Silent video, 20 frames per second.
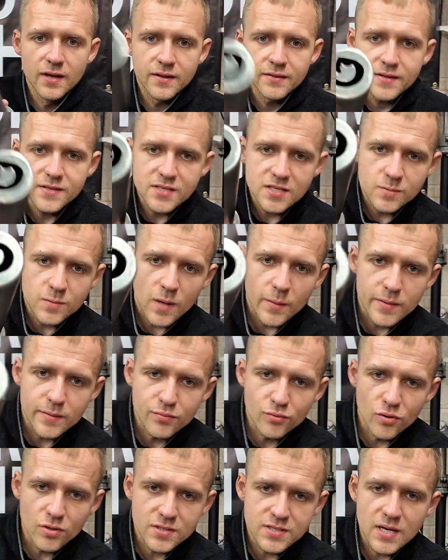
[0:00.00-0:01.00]
this is why we
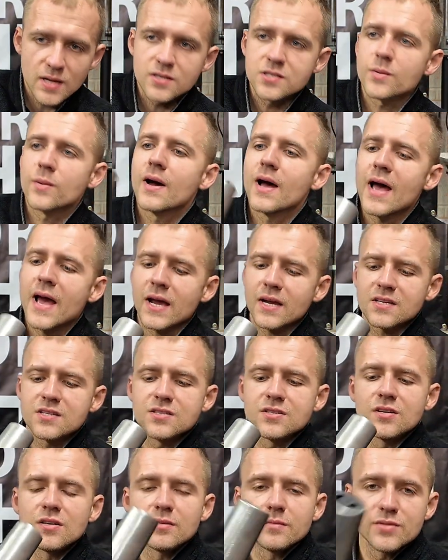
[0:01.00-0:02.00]
brought out our
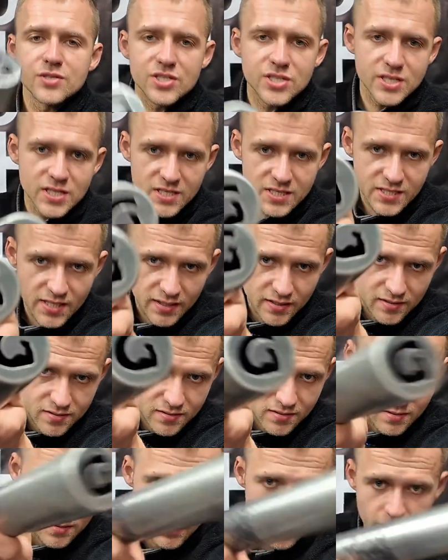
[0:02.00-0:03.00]
external machine
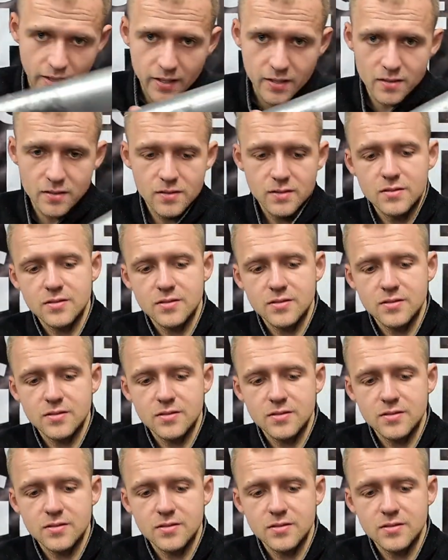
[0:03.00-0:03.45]
extenders, okay?